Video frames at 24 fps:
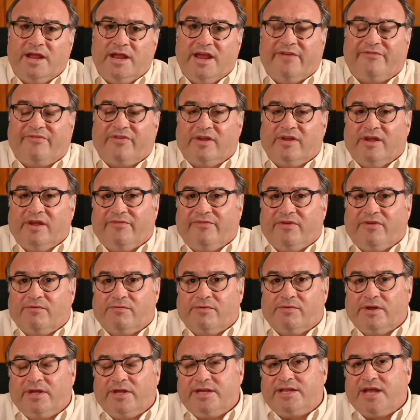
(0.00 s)
if, you, if you
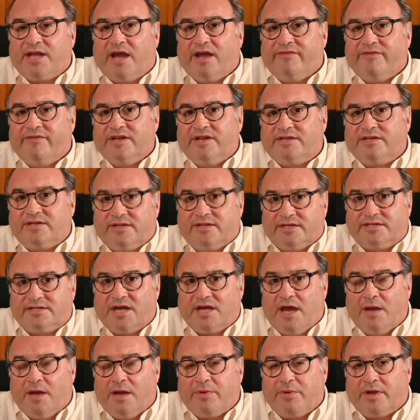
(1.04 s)
really dive into the
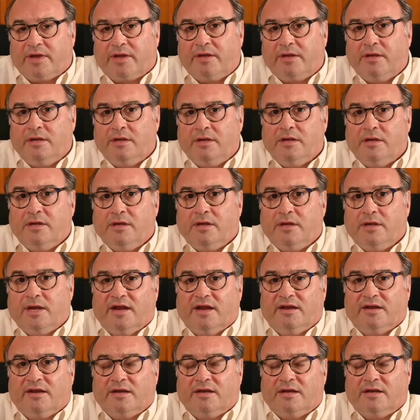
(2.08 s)
topic
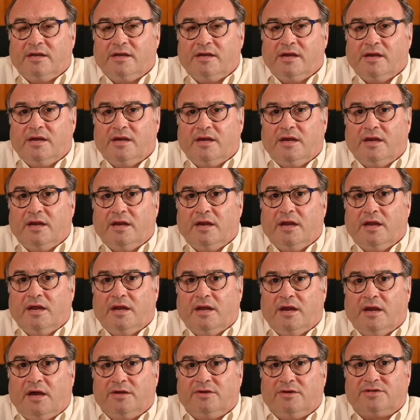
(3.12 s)
and,
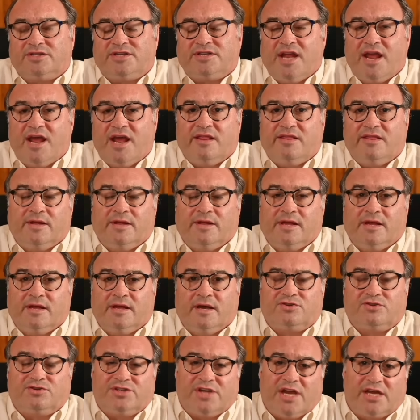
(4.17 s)
and understand
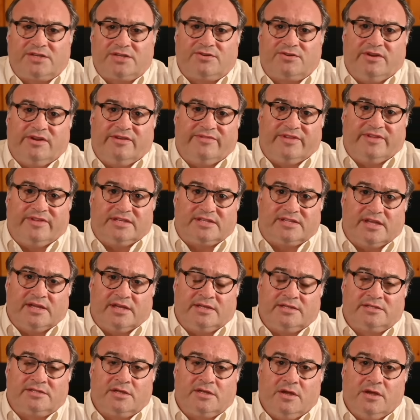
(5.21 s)
the trajectory of these
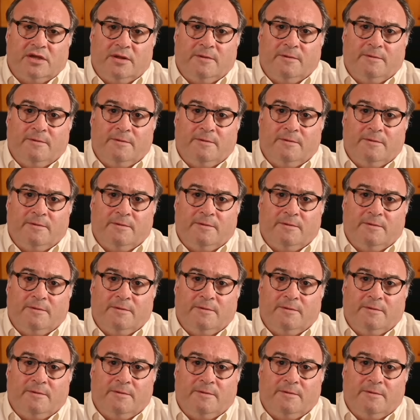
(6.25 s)
things,